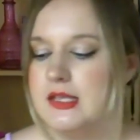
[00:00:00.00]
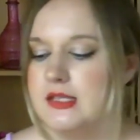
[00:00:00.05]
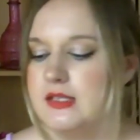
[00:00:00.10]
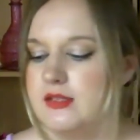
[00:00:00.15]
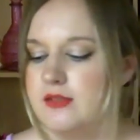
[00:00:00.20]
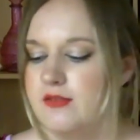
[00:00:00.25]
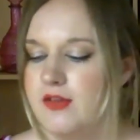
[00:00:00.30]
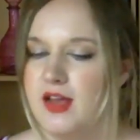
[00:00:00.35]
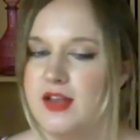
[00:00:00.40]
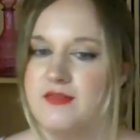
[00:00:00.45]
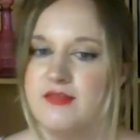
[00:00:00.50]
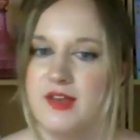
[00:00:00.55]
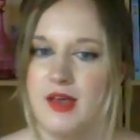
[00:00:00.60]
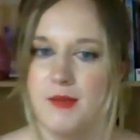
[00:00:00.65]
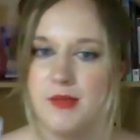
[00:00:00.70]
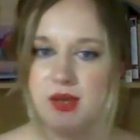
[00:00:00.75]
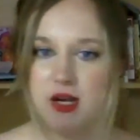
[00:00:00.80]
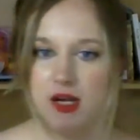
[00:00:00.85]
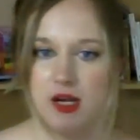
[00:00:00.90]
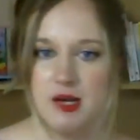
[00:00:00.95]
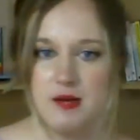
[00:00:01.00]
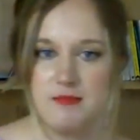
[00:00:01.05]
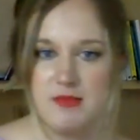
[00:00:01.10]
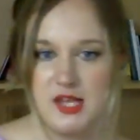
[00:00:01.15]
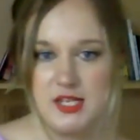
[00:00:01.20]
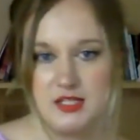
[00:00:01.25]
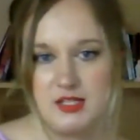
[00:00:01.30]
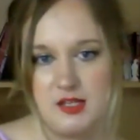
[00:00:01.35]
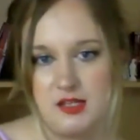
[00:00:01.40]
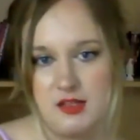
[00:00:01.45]
Divine Feminine and
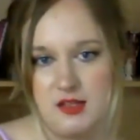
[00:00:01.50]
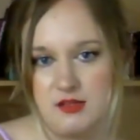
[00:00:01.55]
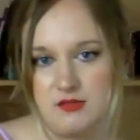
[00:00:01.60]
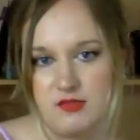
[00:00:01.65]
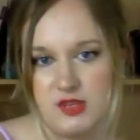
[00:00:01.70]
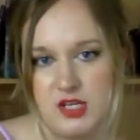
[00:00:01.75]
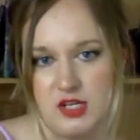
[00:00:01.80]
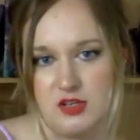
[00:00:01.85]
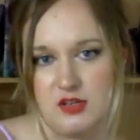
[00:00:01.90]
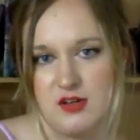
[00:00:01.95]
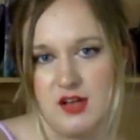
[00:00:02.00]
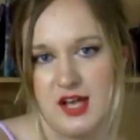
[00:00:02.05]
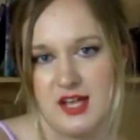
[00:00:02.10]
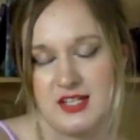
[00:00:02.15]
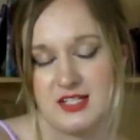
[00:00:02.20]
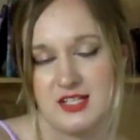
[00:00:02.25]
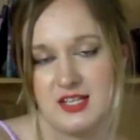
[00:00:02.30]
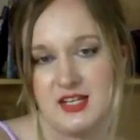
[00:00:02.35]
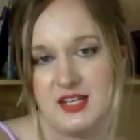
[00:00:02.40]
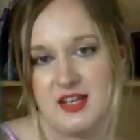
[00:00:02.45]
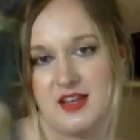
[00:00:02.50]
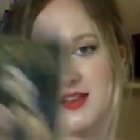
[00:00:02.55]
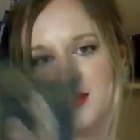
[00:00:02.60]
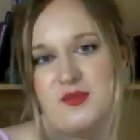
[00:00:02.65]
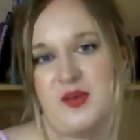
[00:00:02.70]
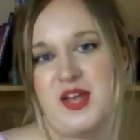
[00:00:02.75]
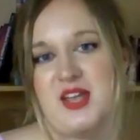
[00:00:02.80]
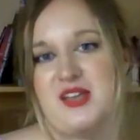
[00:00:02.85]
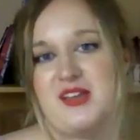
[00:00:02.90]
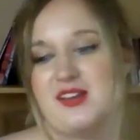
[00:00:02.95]
Masculine Reunited, and
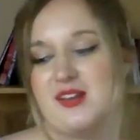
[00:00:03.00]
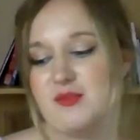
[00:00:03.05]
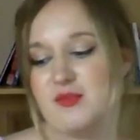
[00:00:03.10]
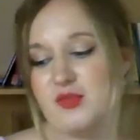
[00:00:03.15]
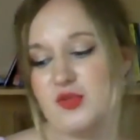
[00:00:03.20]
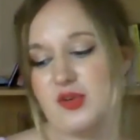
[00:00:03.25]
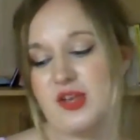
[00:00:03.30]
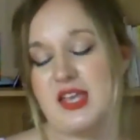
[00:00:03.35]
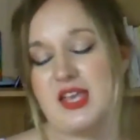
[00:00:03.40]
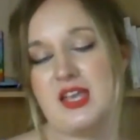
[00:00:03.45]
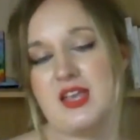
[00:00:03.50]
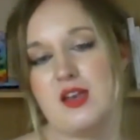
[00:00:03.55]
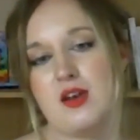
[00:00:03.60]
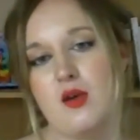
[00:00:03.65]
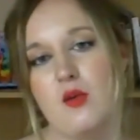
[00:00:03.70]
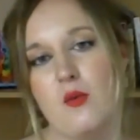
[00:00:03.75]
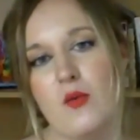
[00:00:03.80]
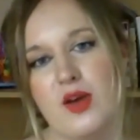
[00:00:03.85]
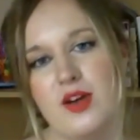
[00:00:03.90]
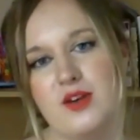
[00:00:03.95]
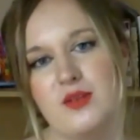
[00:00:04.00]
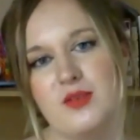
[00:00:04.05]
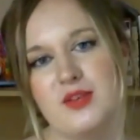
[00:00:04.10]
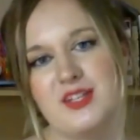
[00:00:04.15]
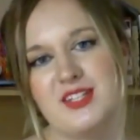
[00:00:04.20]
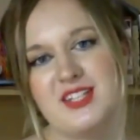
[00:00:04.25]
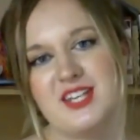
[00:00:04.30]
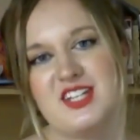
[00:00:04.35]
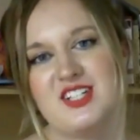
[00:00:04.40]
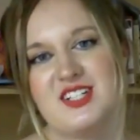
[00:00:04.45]
where you can book in
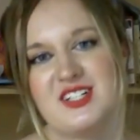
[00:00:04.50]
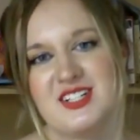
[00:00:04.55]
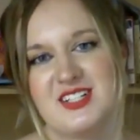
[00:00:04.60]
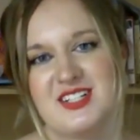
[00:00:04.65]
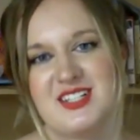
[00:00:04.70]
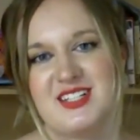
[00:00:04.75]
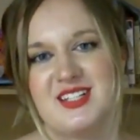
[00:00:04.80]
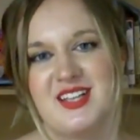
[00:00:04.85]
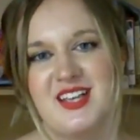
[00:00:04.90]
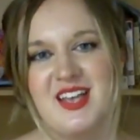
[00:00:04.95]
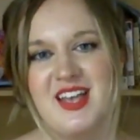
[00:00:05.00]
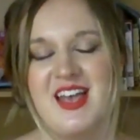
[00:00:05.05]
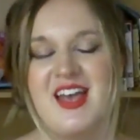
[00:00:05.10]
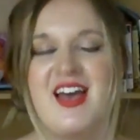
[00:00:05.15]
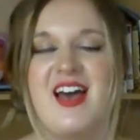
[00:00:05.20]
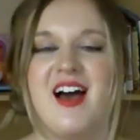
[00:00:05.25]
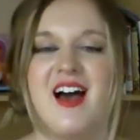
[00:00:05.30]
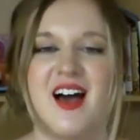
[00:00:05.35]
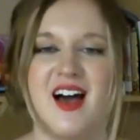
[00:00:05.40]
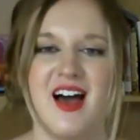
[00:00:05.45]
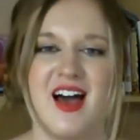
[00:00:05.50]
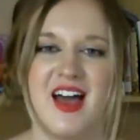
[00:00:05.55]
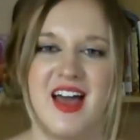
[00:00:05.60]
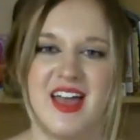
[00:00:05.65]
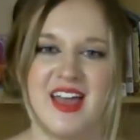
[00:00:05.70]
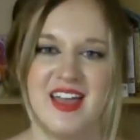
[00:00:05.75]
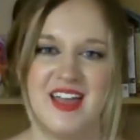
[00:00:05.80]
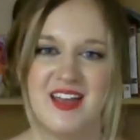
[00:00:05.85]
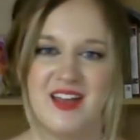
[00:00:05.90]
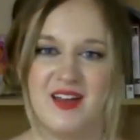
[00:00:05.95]
one-on-one sessions.
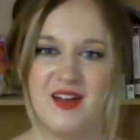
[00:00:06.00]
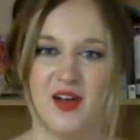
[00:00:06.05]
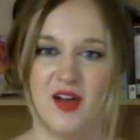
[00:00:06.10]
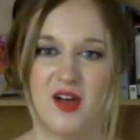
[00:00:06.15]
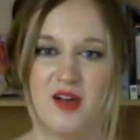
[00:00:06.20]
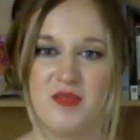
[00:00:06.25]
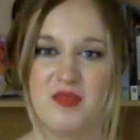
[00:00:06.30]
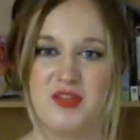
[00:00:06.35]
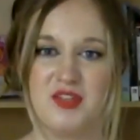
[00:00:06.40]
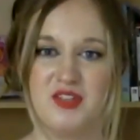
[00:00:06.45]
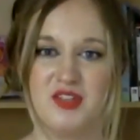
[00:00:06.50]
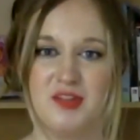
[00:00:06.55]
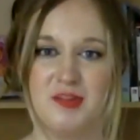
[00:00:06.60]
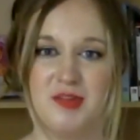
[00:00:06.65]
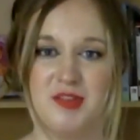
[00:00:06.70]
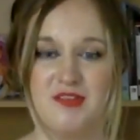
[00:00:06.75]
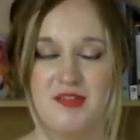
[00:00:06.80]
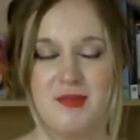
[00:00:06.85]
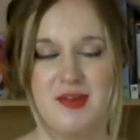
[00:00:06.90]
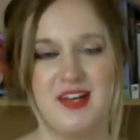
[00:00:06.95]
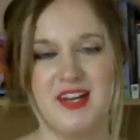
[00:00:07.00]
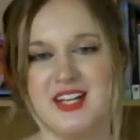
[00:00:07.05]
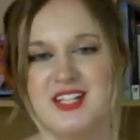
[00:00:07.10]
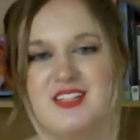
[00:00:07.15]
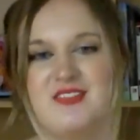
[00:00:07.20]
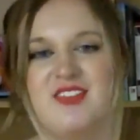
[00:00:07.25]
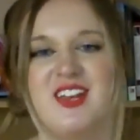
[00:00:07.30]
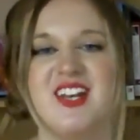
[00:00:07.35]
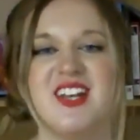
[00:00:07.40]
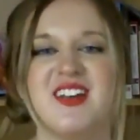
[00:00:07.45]
I hope you join me for my
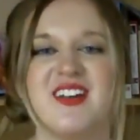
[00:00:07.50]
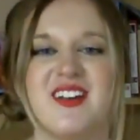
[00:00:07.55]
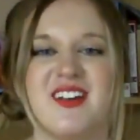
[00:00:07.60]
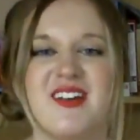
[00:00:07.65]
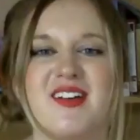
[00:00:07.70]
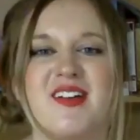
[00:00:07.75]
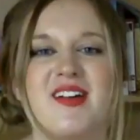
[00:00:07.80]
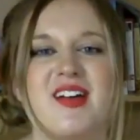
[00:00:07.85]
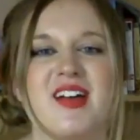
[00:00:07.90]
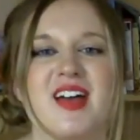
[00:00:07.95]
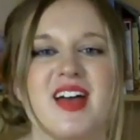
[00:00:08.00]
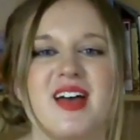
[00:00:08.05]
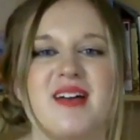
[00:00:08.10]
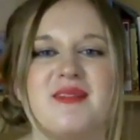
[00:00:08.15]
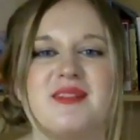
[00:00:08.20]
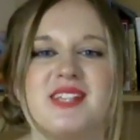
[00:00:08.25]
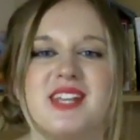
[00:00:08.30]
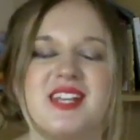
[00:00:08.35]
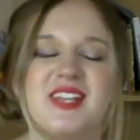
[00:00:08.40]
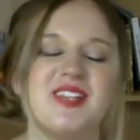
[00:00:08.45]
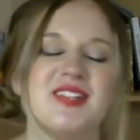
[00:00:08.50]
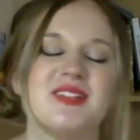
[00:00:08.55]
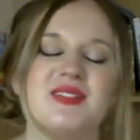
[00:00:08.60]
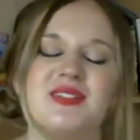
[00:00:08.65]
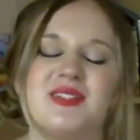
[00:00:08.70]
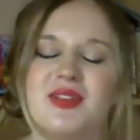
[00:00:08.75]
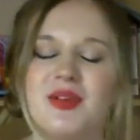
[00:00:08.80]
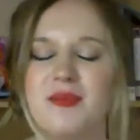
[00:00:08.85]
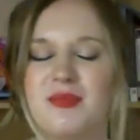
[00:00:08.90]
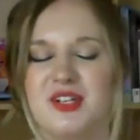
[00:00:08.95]
next video. I'm sending you
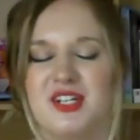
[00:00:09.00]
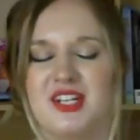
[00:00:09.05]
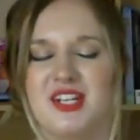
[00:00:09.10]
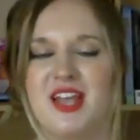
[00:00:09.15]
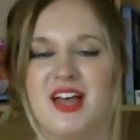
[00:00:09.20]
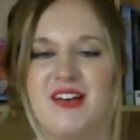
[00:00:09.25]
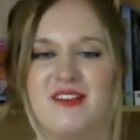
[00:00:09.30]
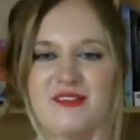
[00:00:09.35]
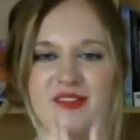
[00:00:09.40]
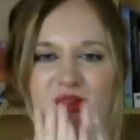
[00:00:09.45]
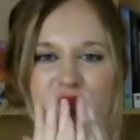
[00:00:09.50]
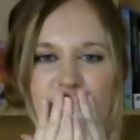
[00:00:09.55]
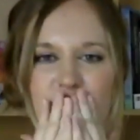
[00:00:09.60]
so much love.